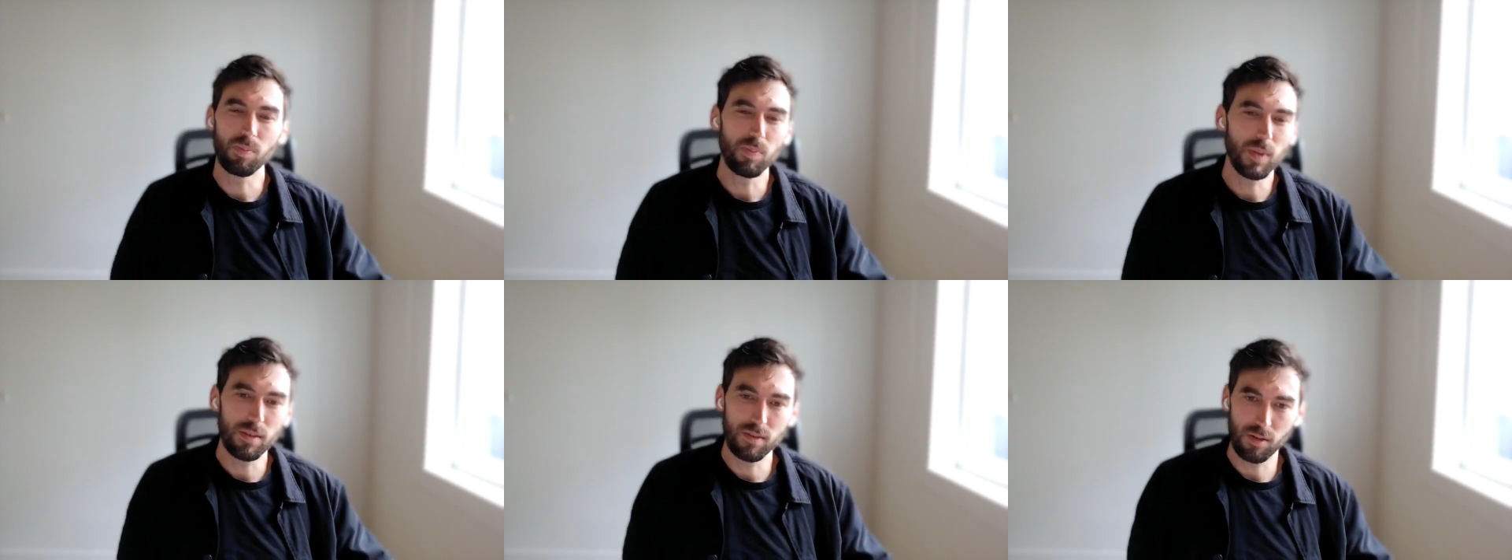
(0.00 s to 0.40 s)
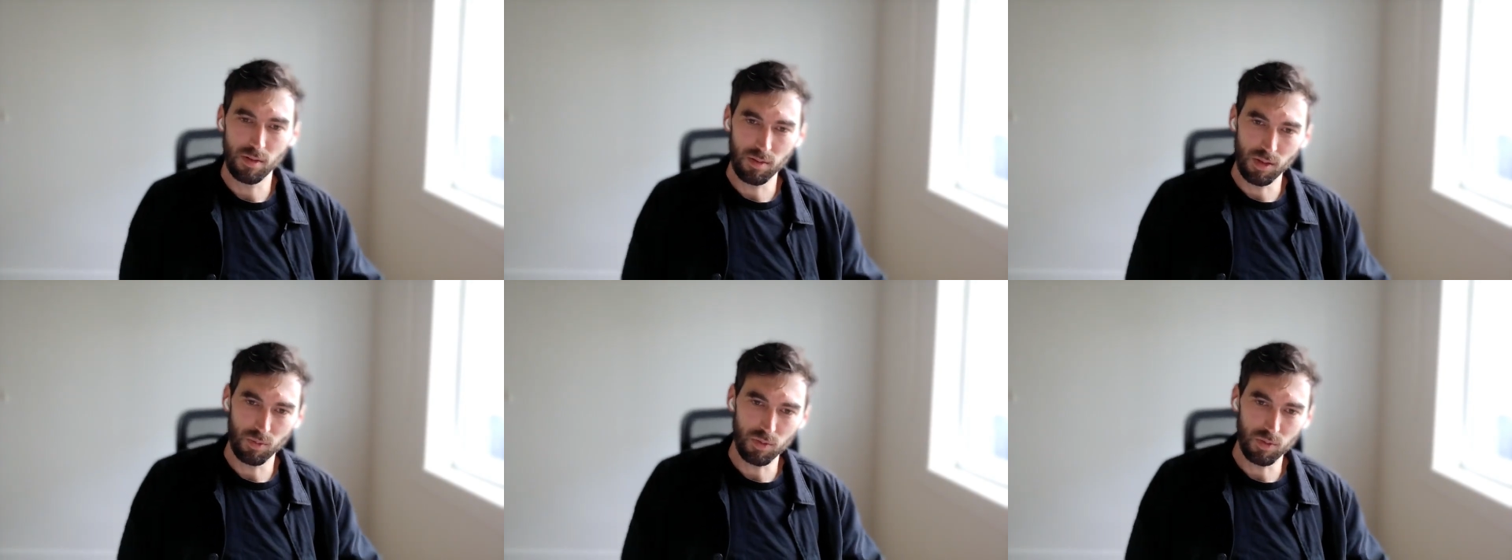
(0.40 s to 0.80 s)

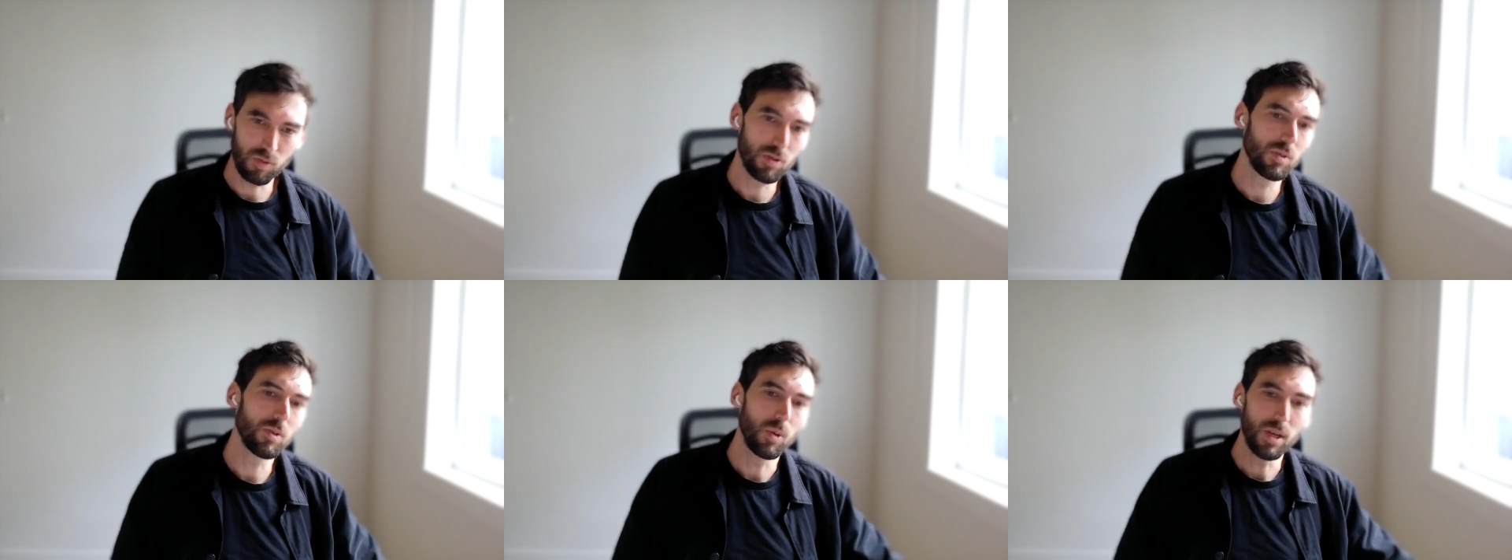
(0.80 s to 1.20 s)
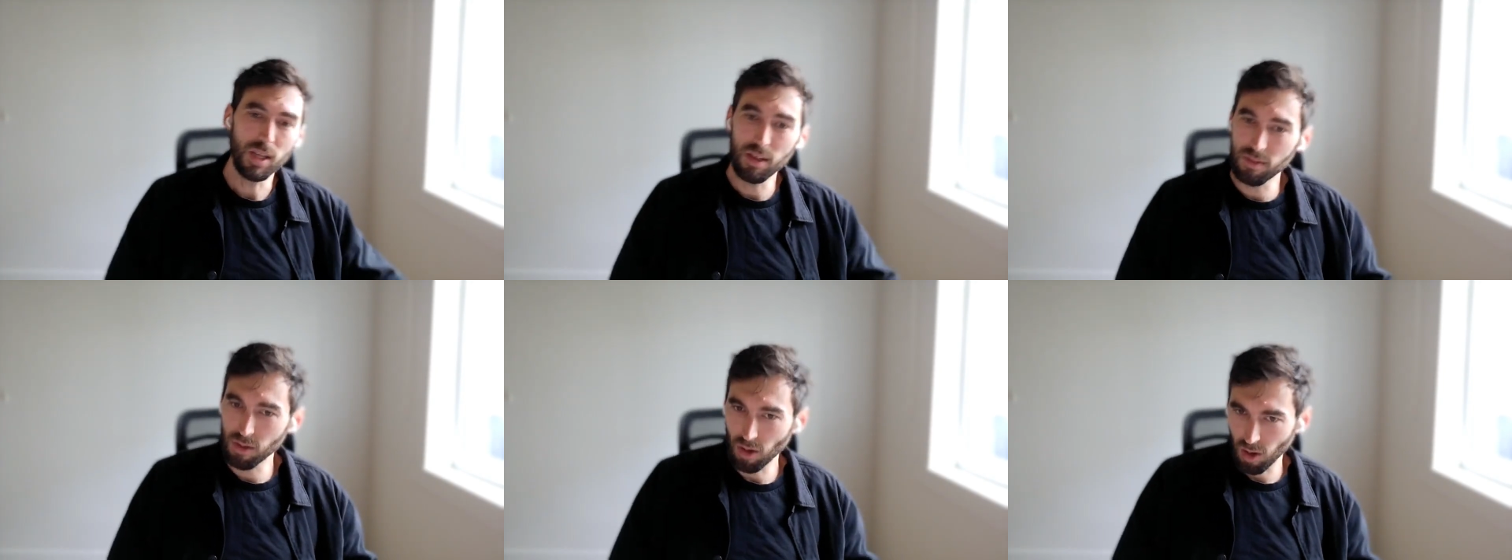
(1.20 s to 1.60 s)
necessarily think was true 20
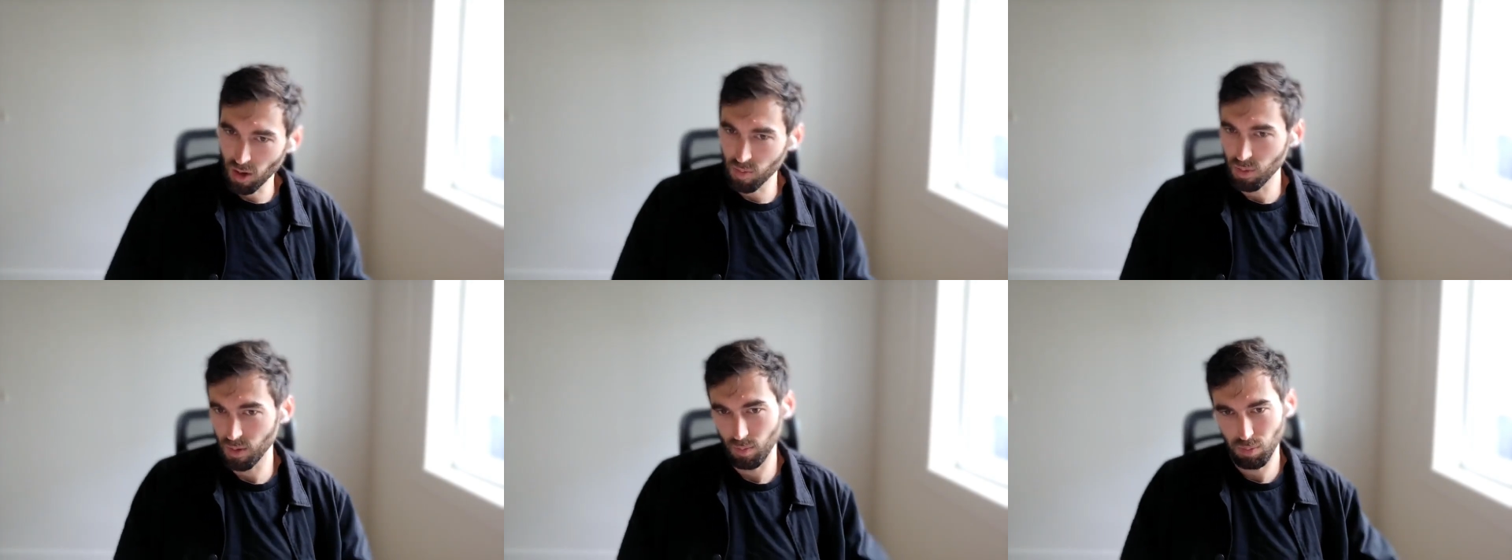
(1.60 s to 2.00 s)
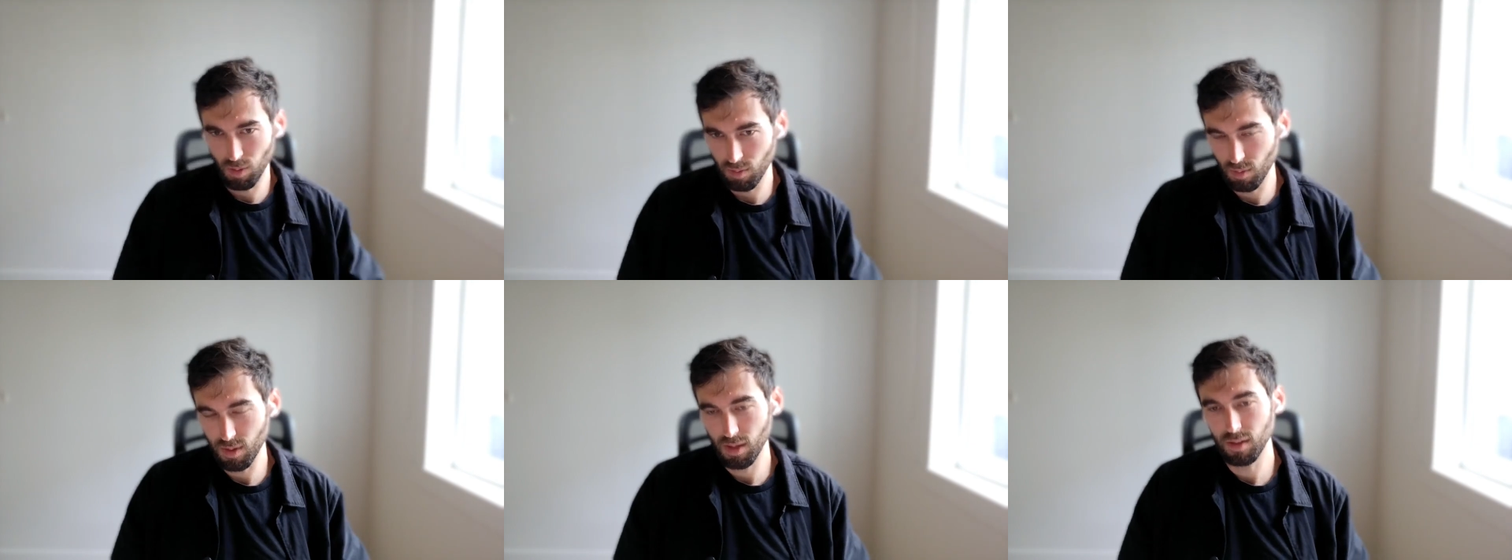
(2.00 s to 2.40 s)
years ago, but
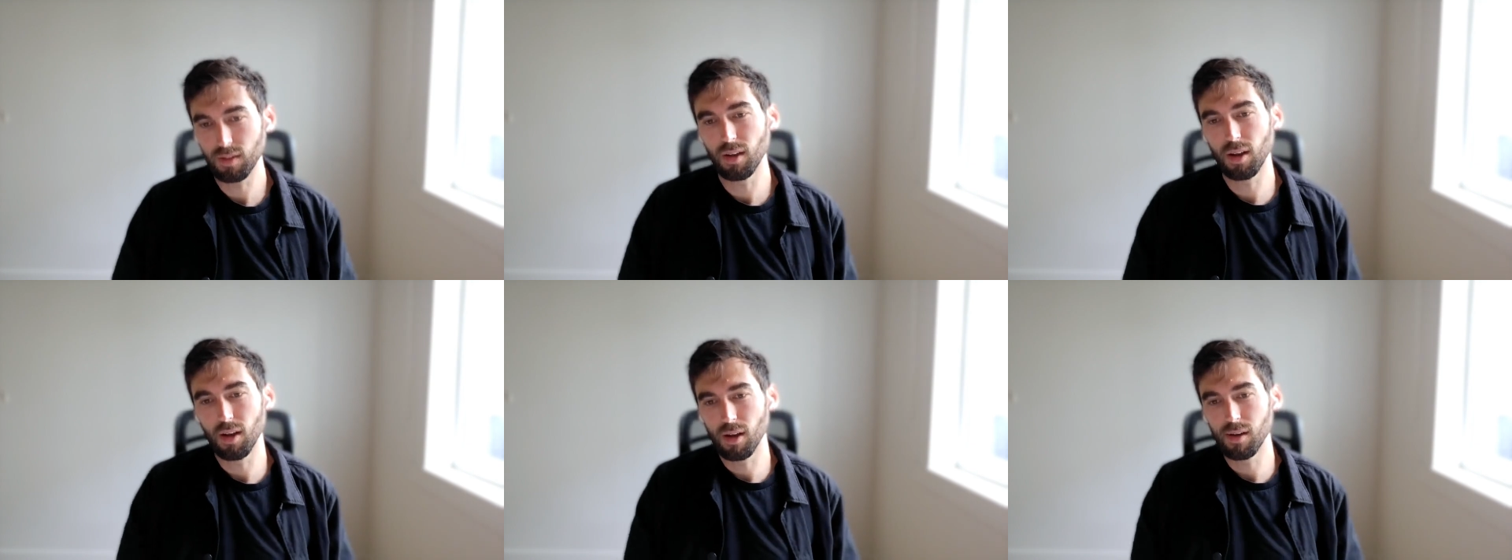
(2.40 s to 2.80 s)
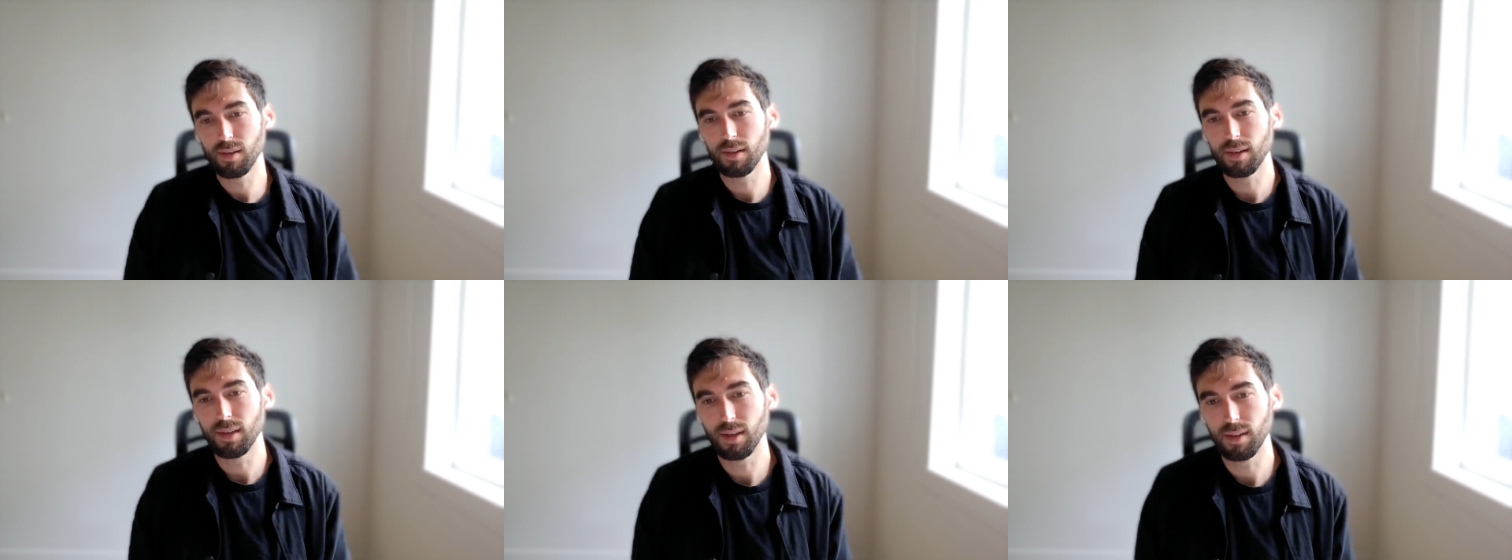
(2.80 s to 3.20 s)
probably is now.